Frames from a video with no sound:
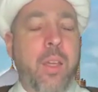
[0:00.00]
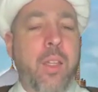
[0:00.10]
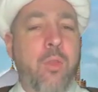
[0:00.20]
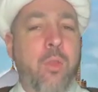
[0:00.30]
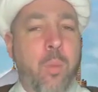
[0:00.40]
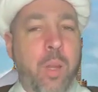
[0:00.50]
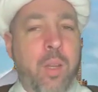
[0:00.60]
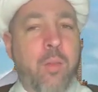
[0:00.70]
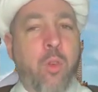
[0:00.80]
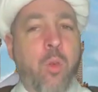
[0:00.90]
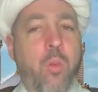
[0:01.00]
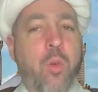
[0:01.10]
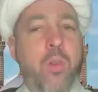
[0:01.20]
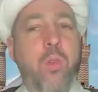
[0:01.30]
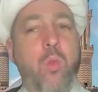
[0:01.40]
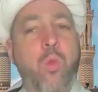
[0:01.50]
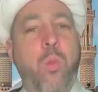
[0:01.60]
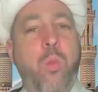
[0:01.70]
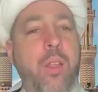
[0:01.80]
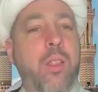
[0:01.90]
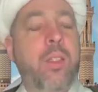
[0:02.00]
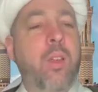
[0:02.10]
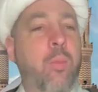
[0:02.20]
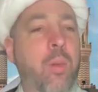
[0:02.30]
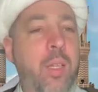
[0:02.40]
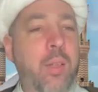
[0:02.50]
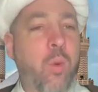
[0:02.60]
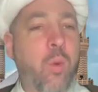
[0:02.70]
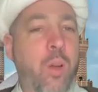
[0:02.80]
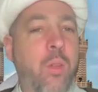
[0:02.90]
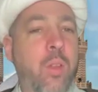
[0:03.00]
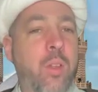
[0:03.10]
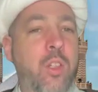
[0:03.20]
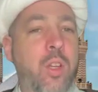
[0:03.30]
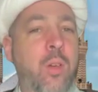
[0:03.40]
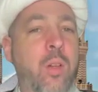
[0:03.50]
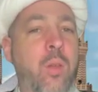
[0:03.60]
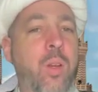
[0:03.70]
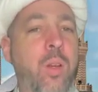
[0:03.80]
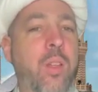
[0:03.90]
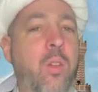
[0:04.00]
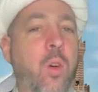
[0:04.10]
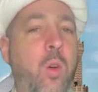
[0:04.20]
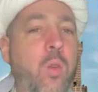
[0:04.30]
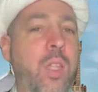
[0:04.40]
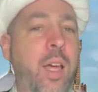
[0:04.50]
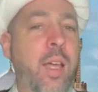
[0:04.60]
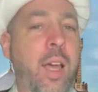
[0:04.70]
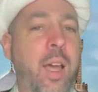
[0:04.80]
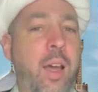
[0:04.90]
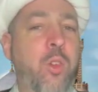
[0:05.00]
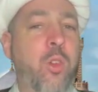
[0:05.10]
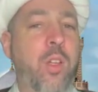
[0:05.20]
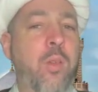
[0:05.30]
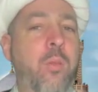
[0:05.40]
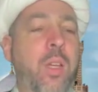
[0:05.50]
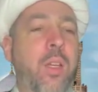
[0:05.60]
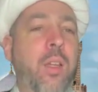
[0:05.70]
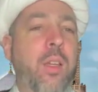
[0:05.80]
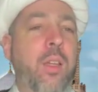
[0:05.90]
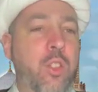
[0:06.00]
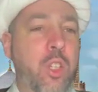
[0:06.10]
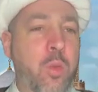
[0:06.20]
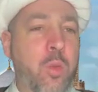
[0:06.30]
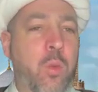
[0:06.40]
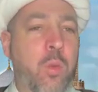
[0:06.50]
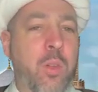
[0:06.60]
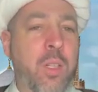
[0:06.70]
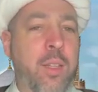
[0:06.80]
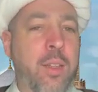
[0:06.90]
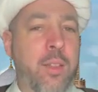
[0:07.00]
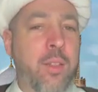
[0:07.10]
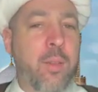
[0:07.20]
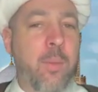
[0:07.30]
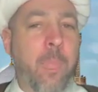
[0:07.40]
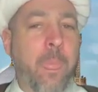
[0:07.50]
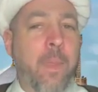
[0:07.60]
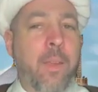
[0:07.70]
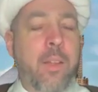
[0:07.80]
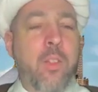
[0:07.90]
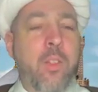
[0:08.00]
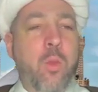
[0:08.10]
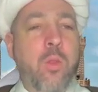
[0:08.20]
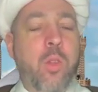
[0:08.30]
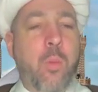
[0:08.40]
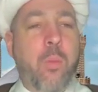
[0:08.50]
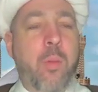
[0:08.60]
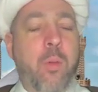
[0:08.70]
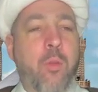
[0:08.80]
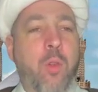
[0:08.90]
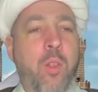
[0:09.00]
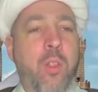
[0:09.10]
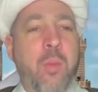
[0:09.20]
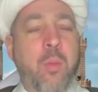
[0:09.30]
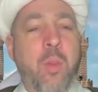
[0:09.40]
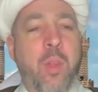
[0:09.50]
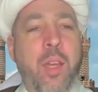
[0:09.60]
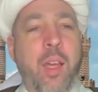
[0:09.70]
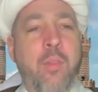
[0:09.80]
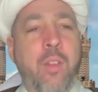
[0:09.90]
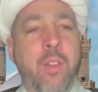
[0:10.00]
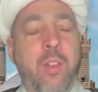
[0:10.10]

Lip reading: It's forbidden for a person to spend his complete wealth in charity when he knows that after him, his children will need it. So some people, for example, they have